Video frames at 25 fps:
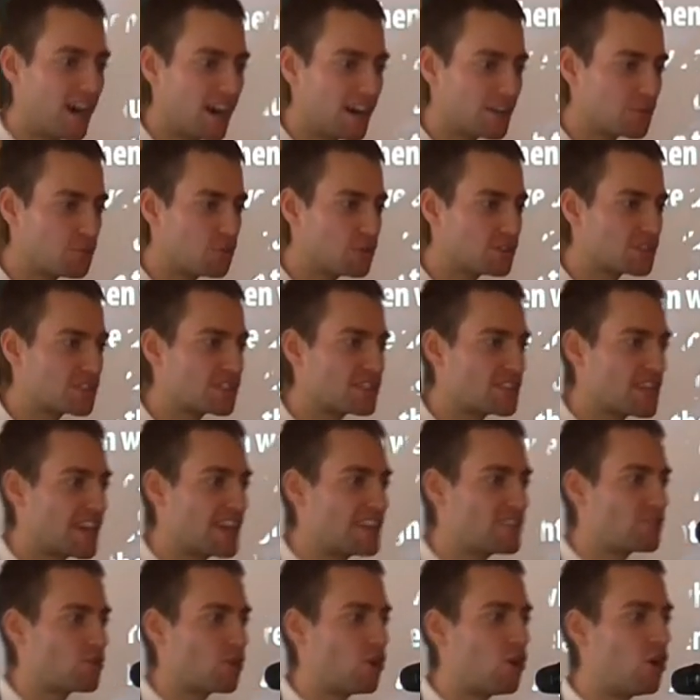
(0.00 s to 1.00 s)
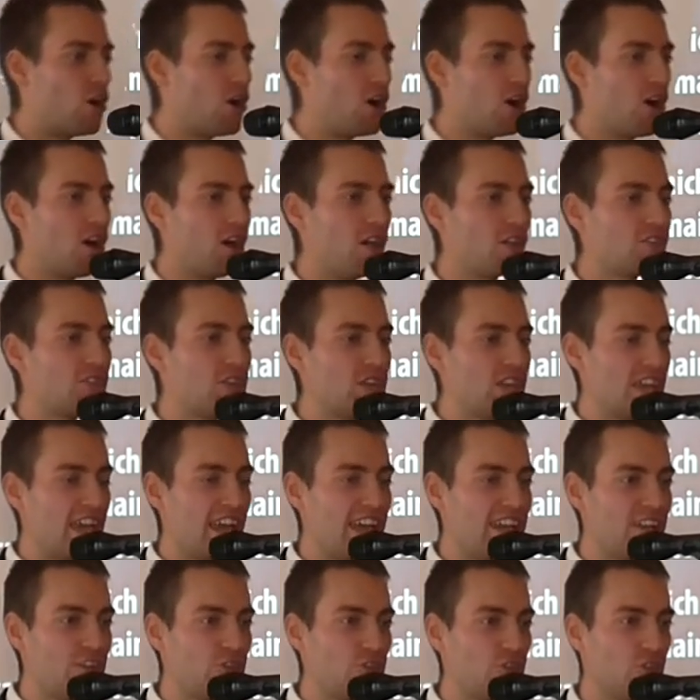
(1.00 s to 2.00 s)
God will send all
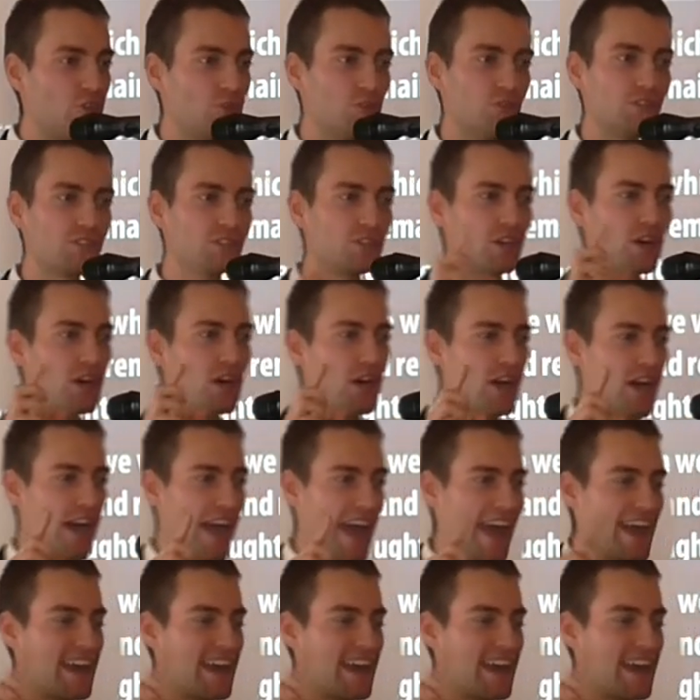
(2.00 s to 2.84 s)
the angels,